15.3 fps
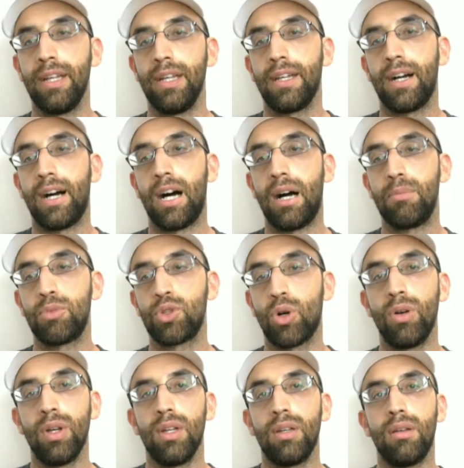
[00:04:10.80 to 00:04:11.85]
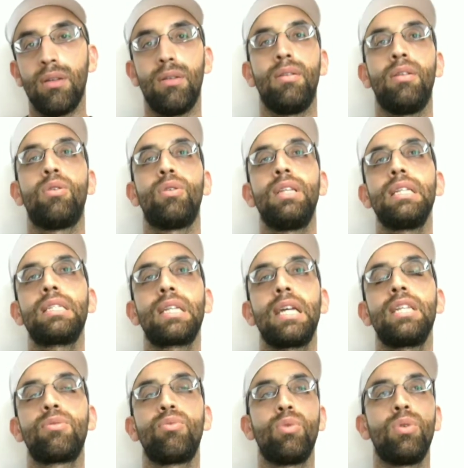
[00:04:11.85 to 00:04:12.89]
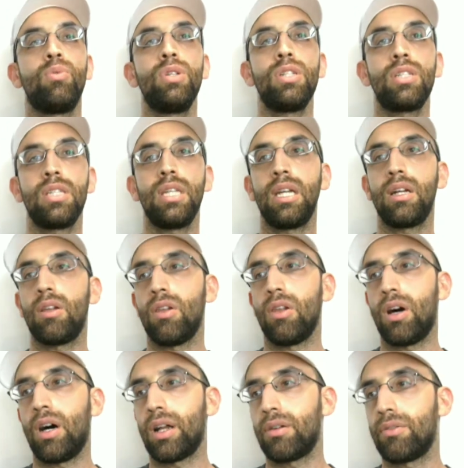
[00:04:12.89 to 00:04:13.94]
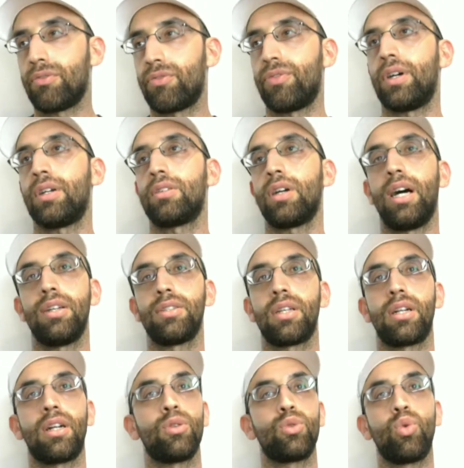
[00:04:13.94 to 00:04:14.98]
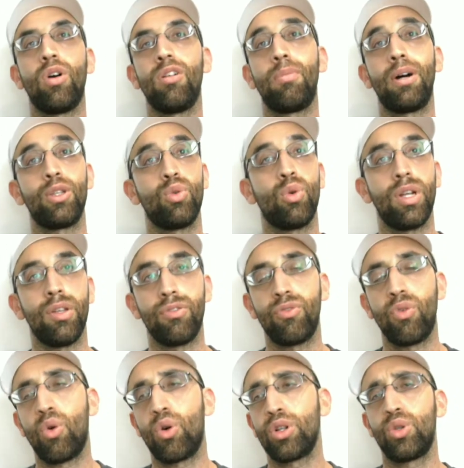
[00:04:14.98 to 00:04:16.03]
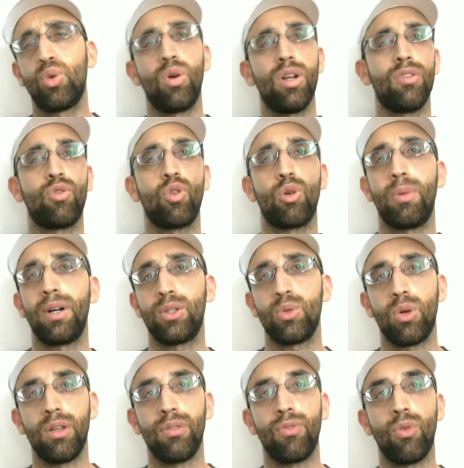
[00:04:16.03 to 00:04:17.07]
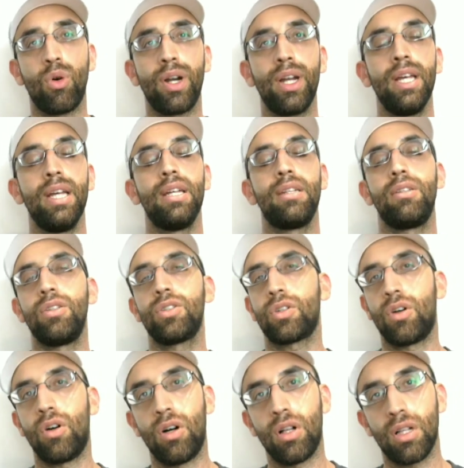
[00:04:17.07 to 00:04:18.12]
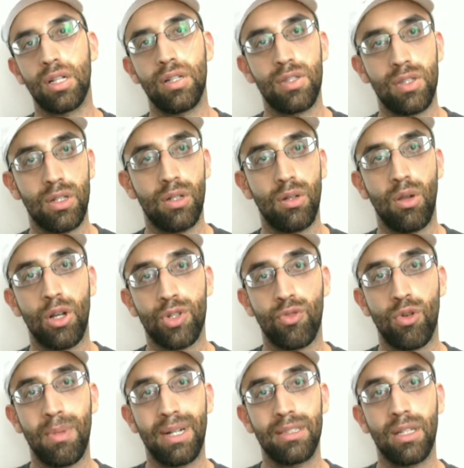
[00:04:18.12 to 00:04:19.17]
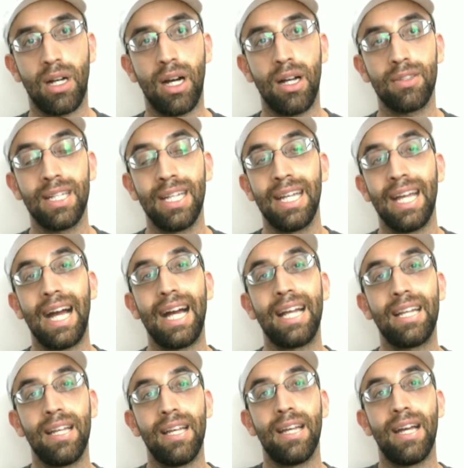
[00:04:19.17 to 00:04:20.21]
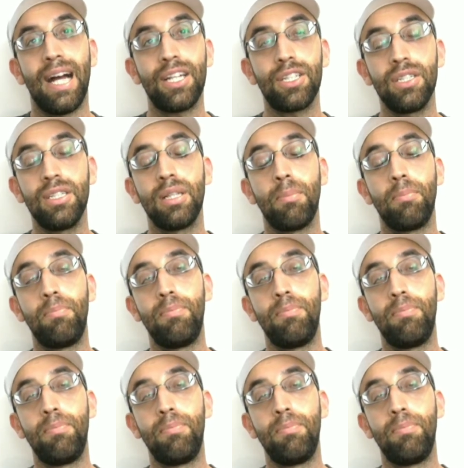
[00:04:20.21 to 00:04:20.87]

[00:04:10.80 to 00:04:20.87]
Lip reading: of it. So in this case, we're seeing a lot of tiles that are 12 by 24, 24 by 24. These are all considered large format tiles, and actually